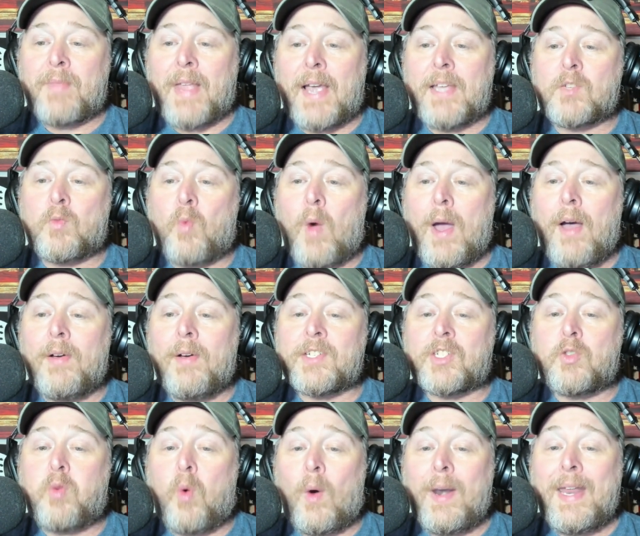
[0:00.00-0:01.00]
as well as
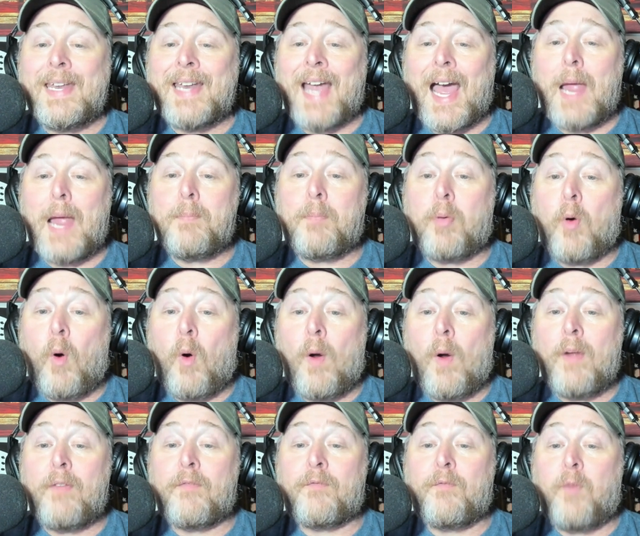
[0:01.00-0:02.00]
twenty-nine
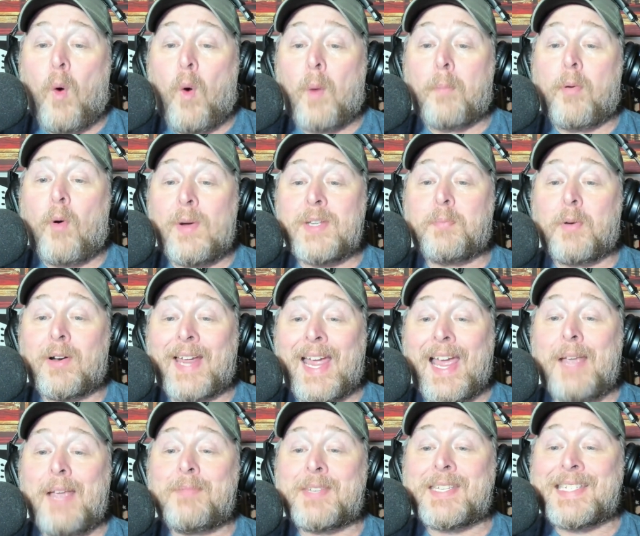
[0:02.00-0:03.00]
point four points per
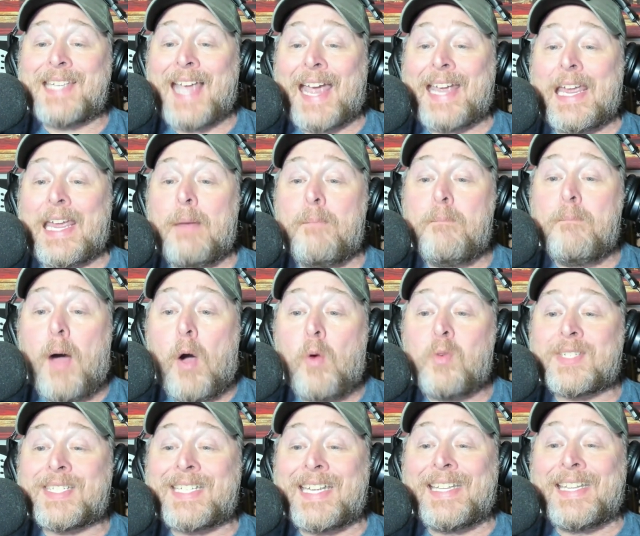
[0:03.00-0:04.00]
game, second
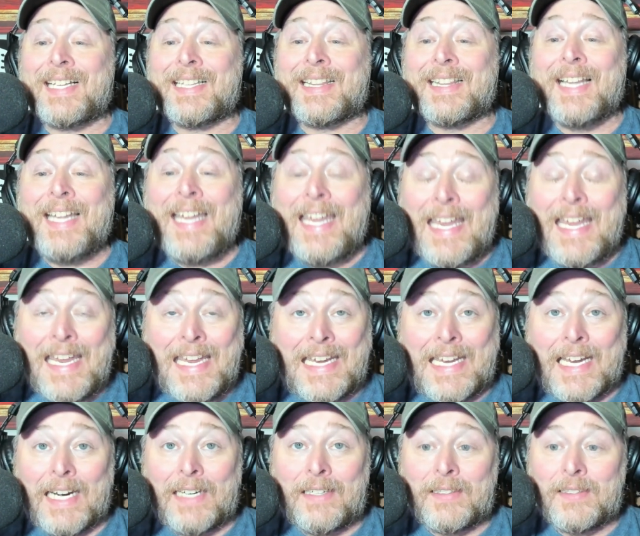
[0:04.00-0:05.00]
most in the
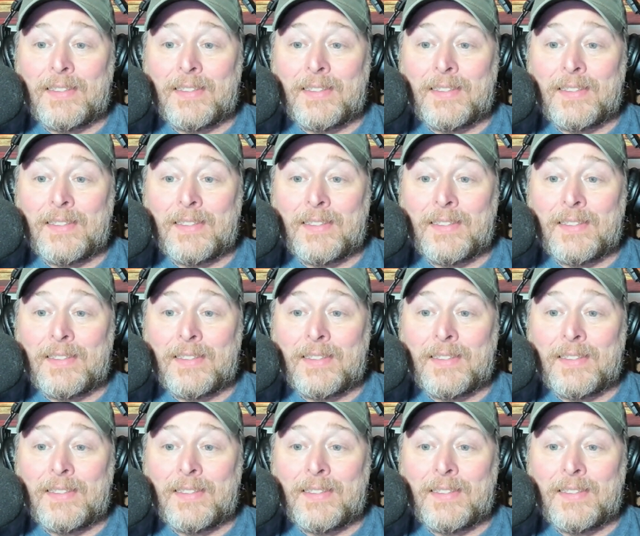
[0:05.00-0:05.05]
league.